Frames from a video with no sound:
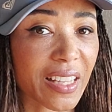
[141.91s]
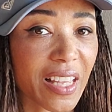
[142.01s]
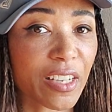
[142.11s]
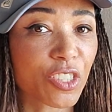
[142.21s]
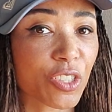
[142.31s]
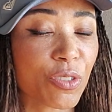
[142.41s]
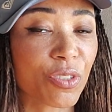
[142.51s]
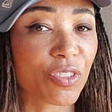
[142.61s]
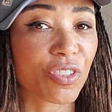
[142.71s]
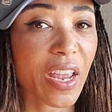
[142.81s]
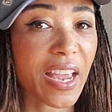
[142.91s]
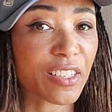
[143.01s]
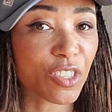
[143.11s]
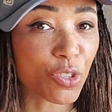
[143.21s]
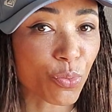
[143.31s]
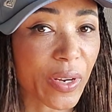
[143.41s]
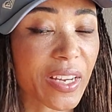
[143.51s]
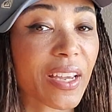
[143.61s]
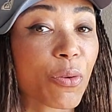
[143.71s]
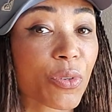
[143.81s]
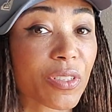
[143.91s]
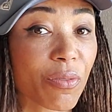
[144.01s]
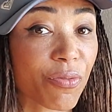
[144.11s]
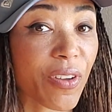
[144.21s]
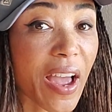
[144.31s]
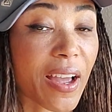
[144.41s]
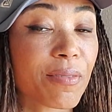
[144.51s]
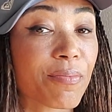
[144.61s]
that juice and drink it with some fat.